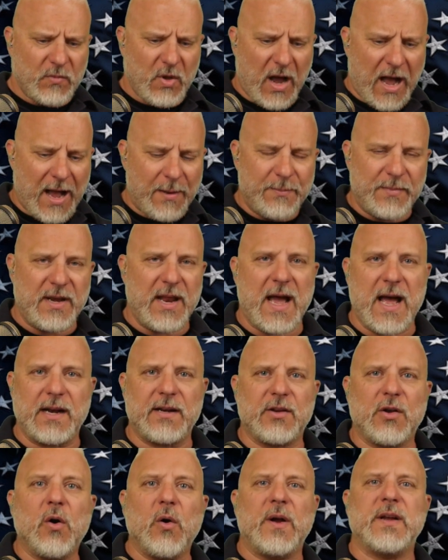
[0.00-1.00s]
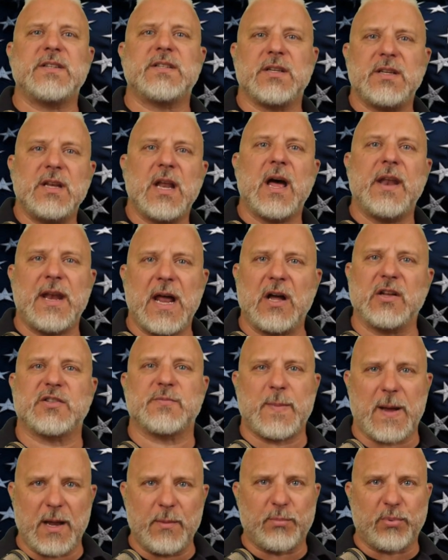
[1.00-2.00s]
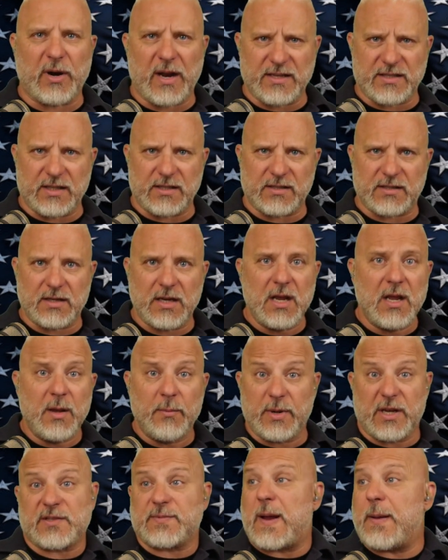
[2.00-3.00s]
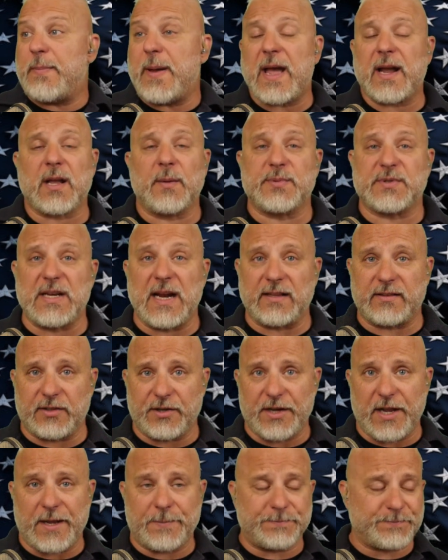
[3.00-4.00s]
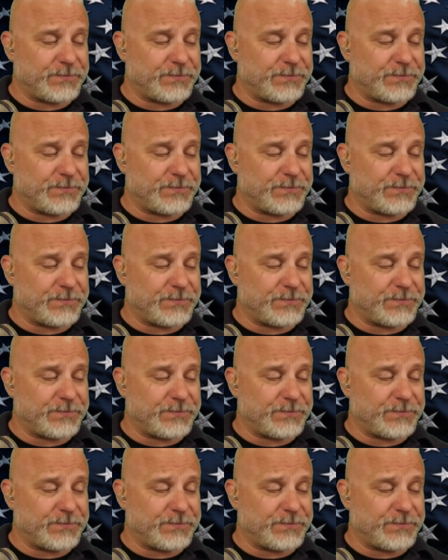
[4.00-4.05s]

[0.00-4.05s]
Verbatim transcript: I'm not going to announce my presence because my backup's not there yet.